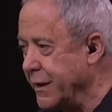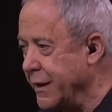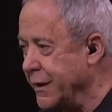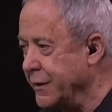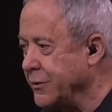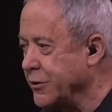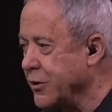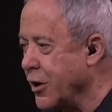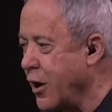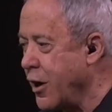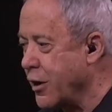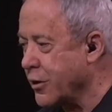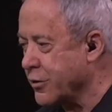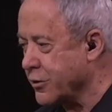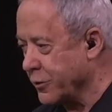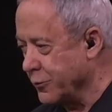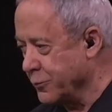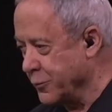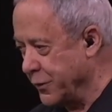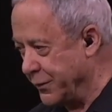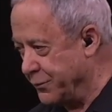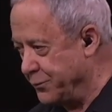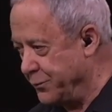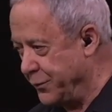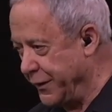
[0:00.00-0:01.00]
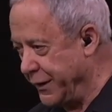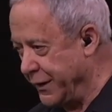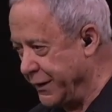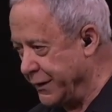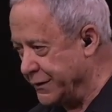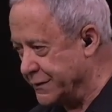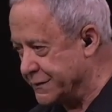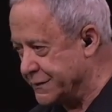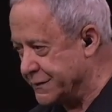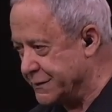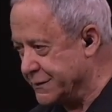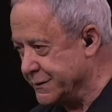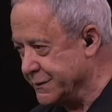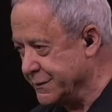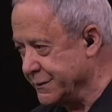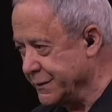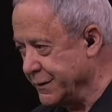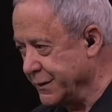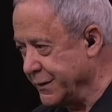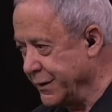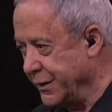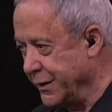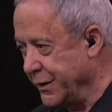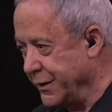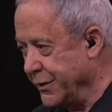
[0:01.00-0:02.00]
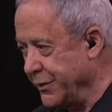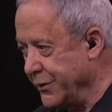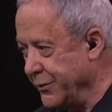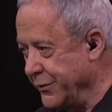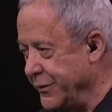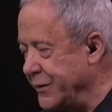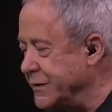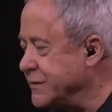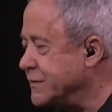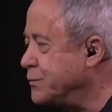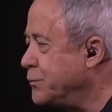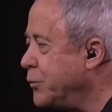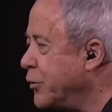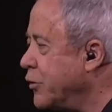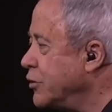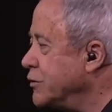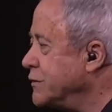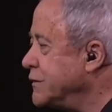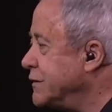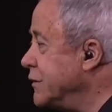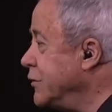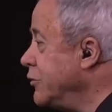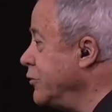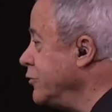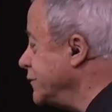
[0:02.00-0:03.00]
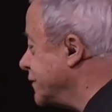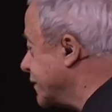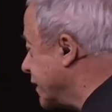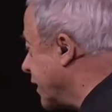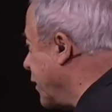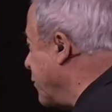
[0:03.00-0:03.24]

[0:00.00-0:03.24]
and conquer with peace. This person who's